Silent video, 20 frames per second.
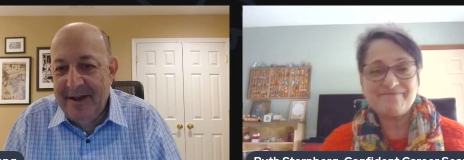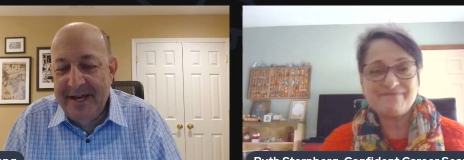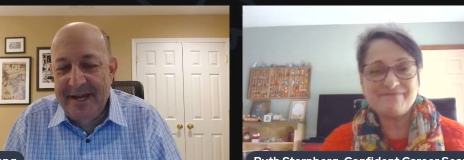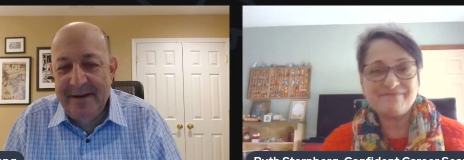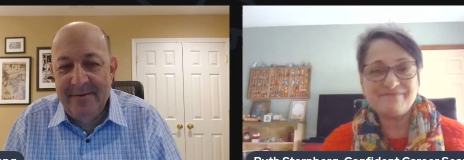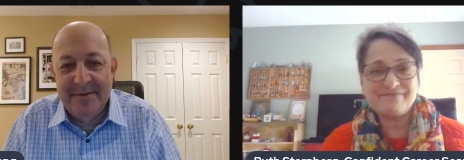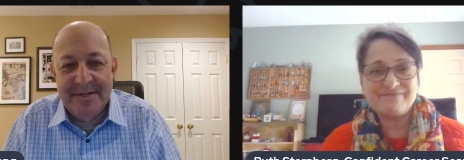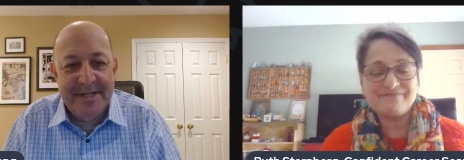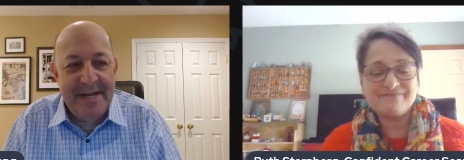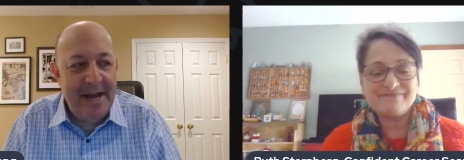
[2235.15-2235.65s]

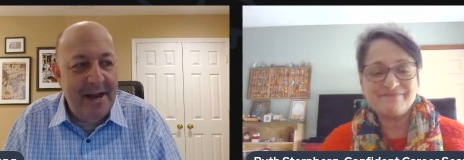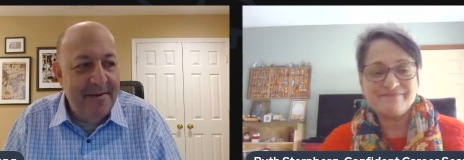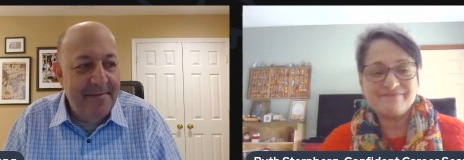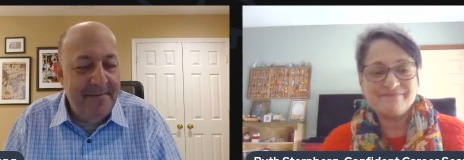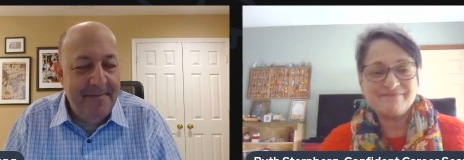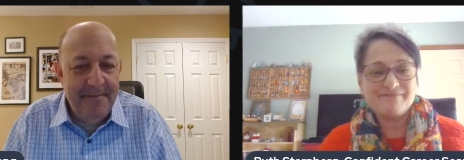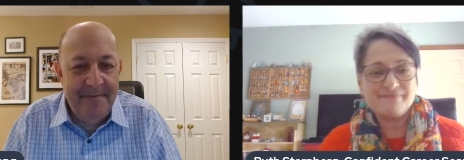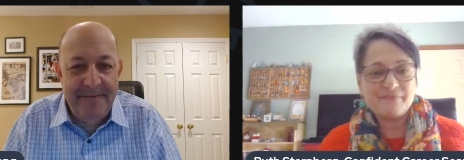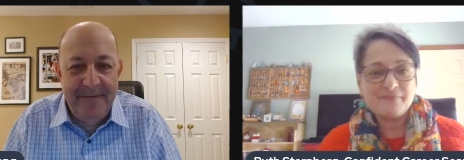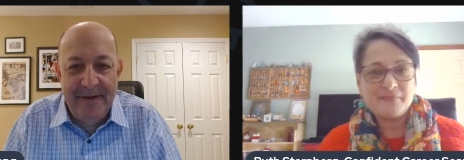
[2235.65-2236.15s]
Speaker 1: He was down
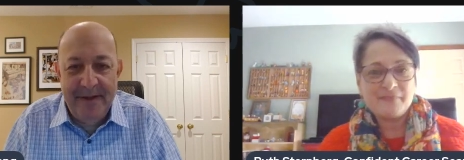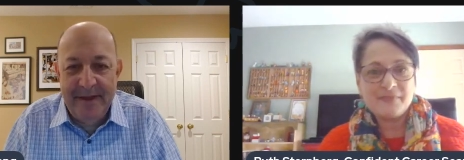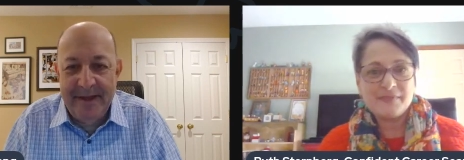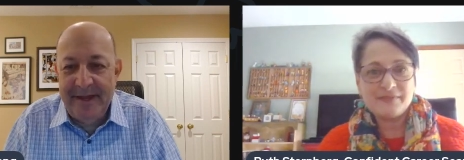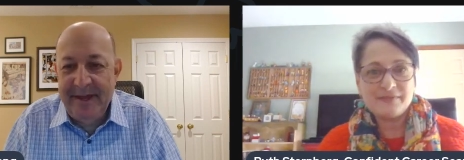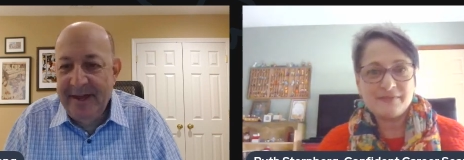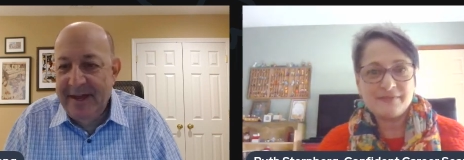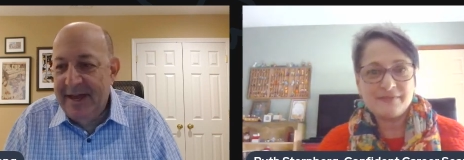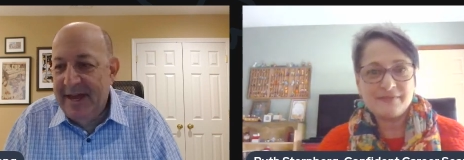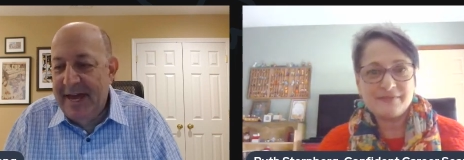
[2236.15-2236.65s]
from
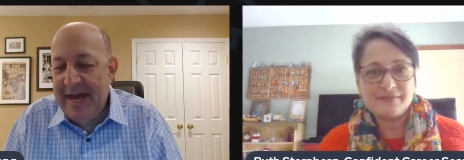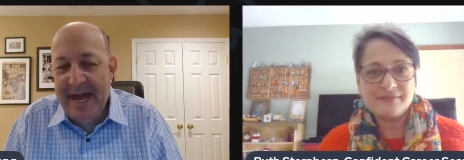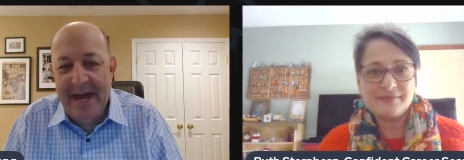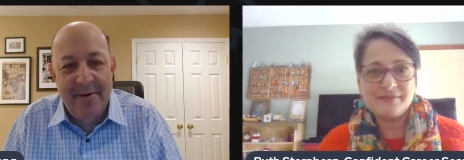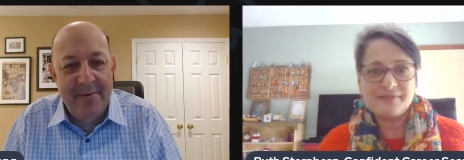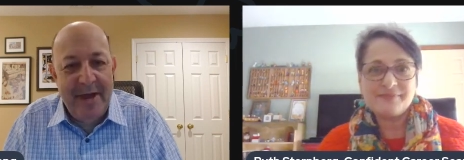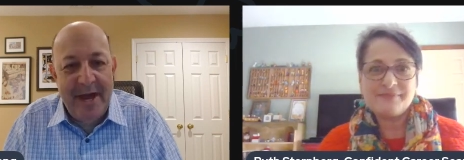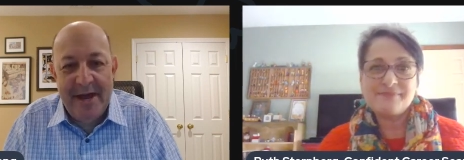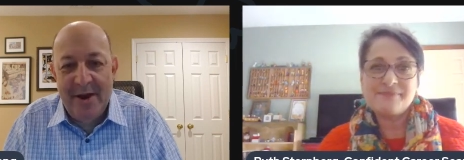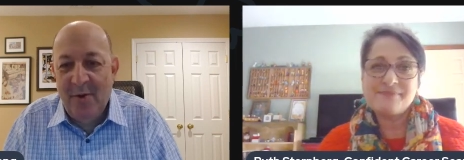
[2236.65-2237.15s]
Philly
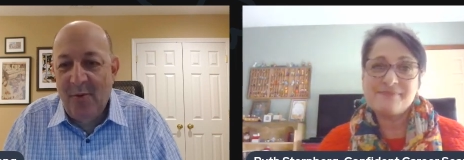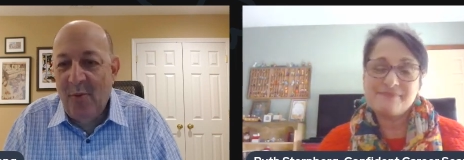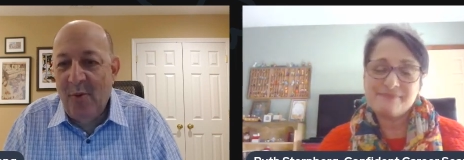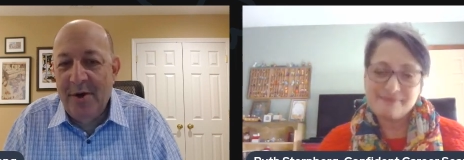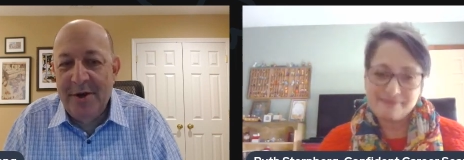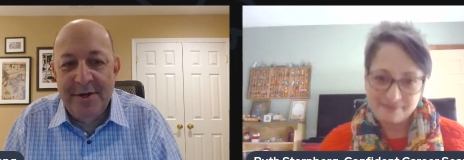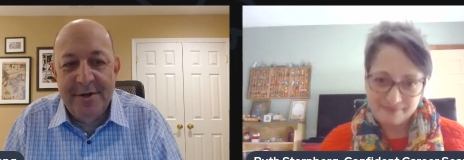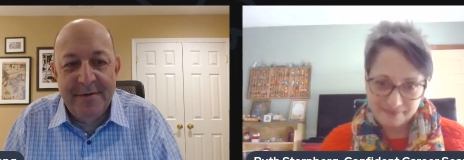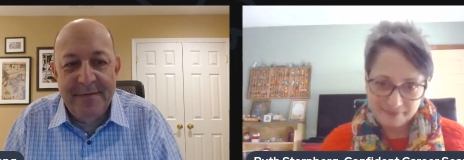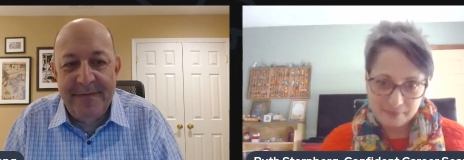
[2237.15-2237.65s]
and we had a
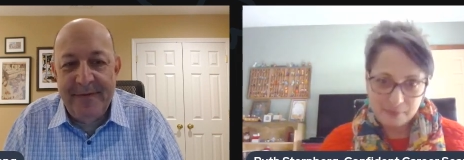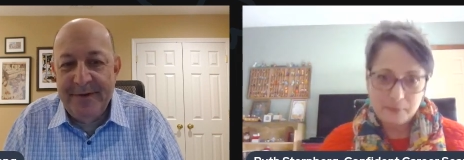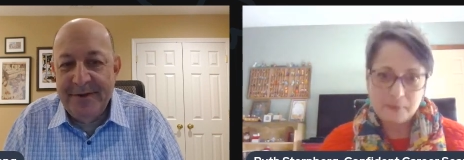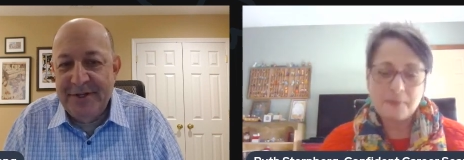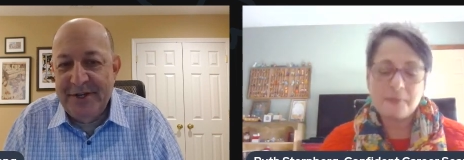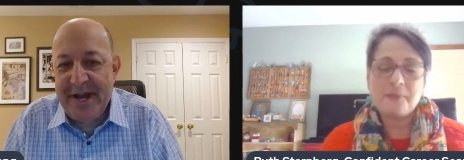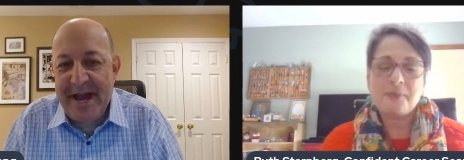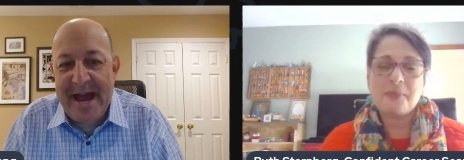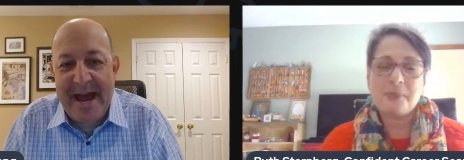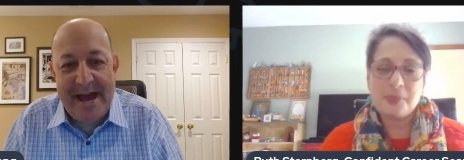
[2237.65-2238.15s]
wonderful
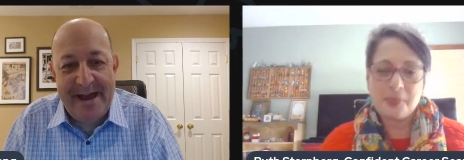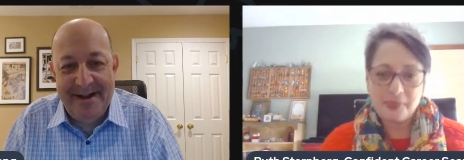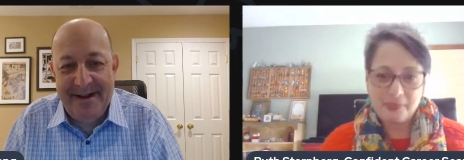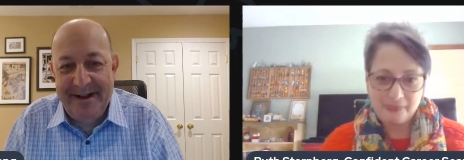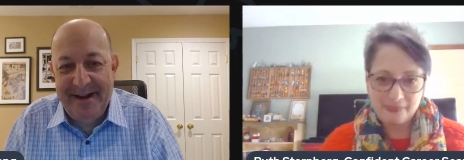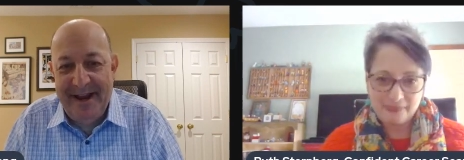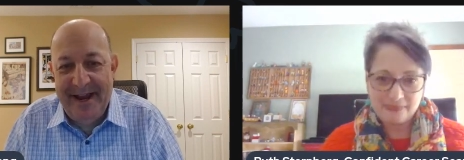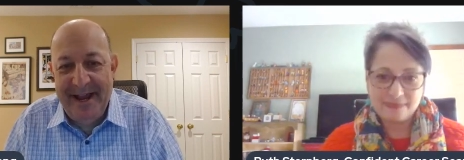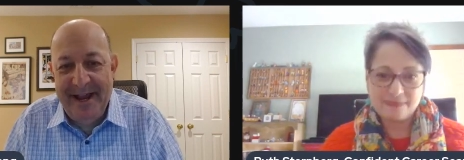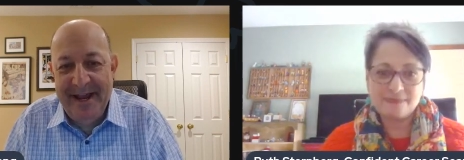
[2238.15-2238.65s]
chat.
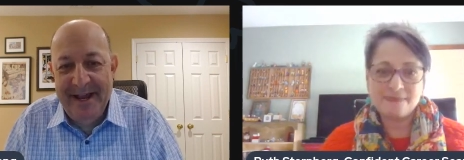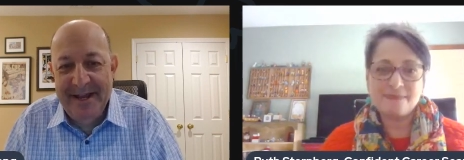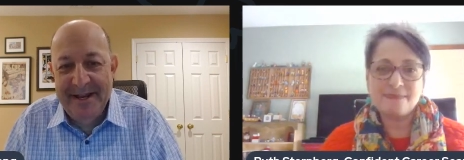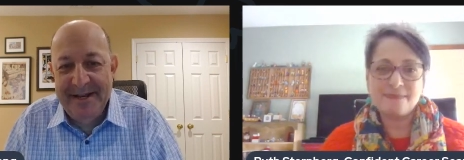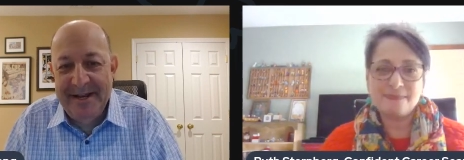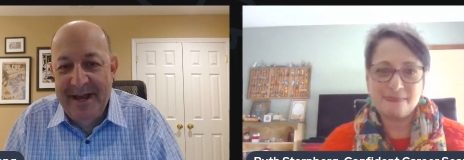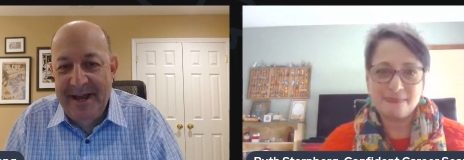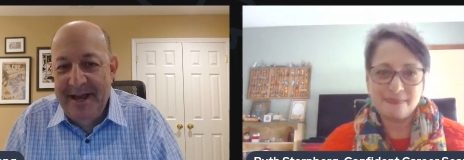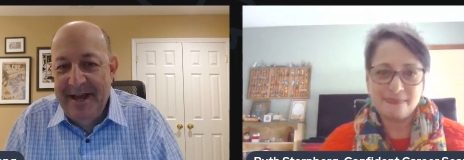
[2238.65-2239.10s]
And